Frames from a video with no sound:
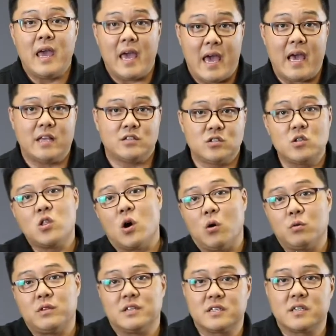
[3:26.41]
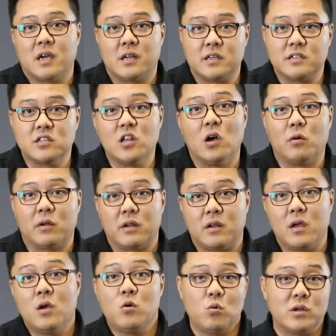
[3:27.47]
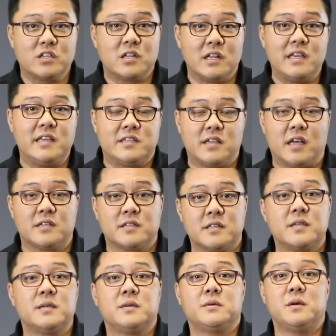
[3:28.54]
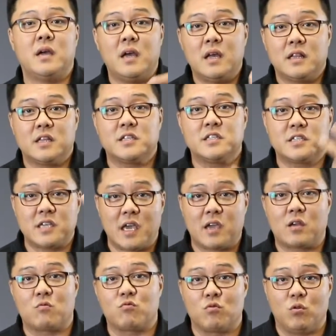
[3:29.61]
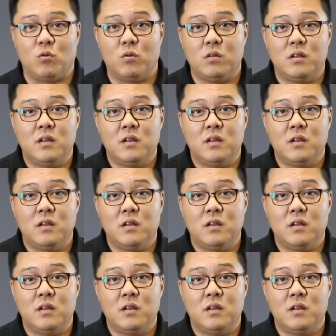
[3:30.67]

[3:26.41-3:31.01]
as though this gun is loaded, which leads us to the second rule